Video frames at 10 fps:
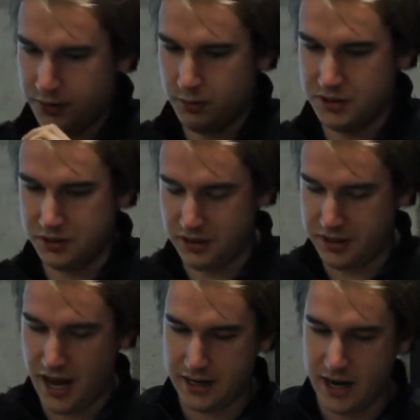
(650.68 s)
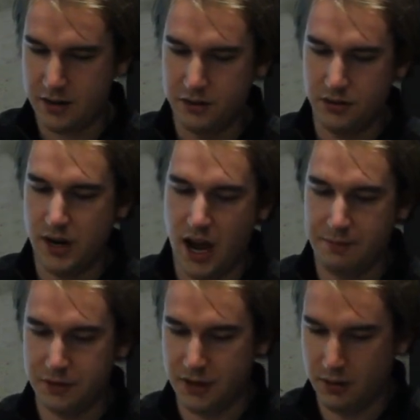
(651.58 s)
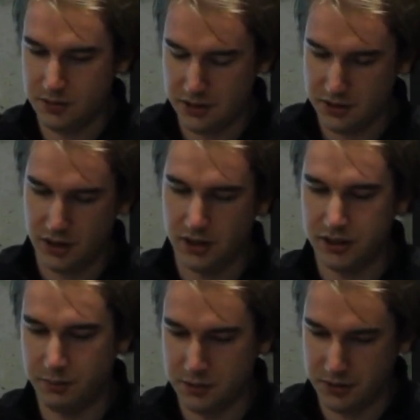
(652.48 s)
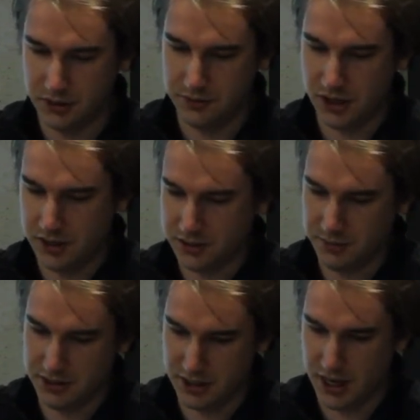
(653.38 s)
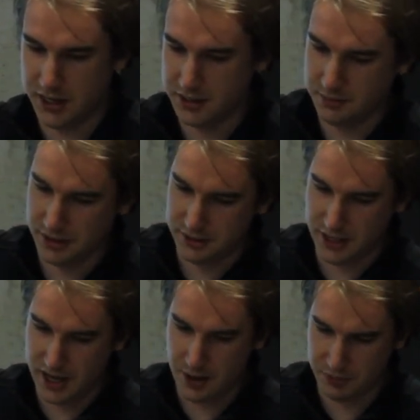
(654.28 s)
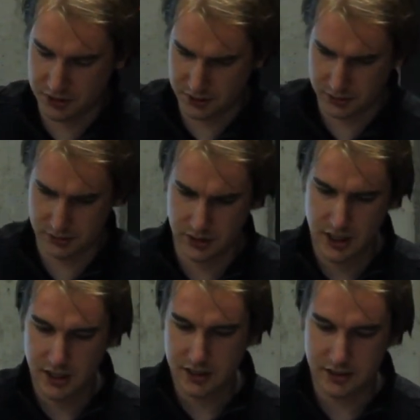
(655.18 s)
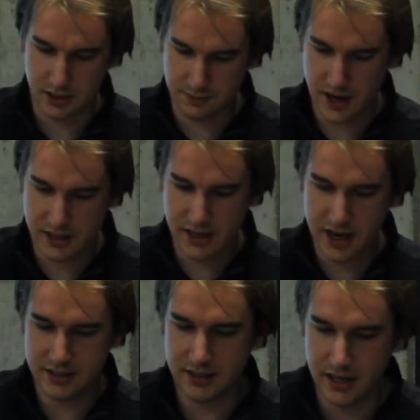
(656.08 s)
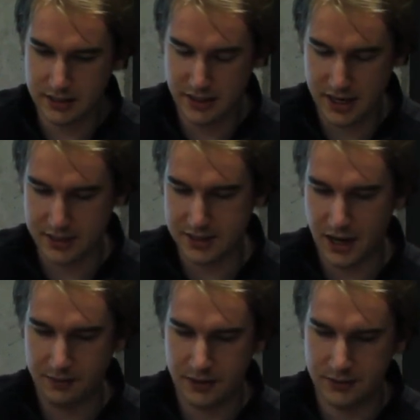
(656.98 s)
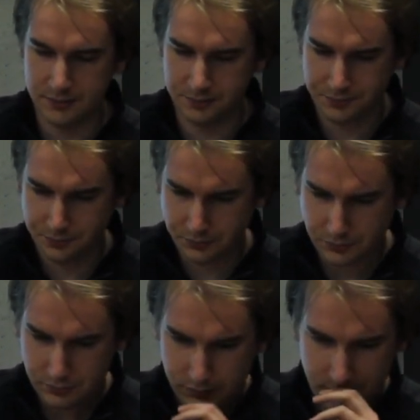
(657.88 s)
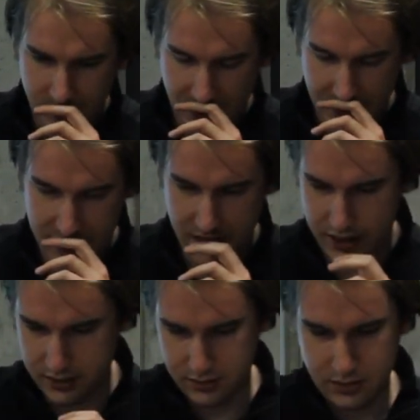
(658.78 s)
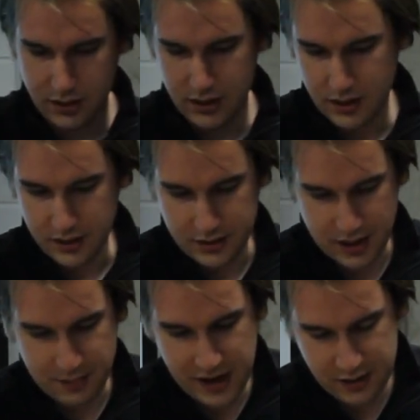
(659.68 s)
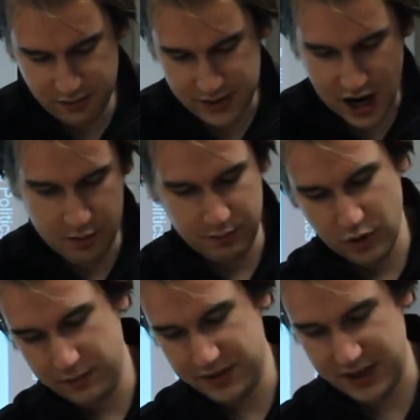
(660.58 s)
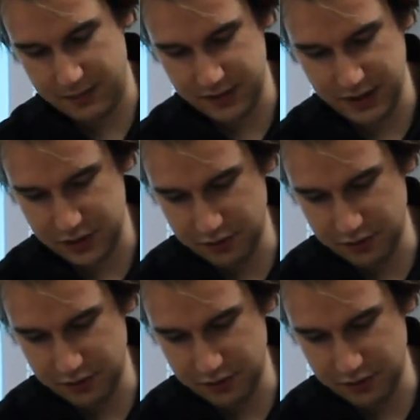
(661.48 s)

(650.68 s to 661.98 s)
it was that guy, the dude after that was installed, that was one of Jiang's men's guys, but that happened soon. Deng finally dies in 1997, and then they made the retirement more of a 70 to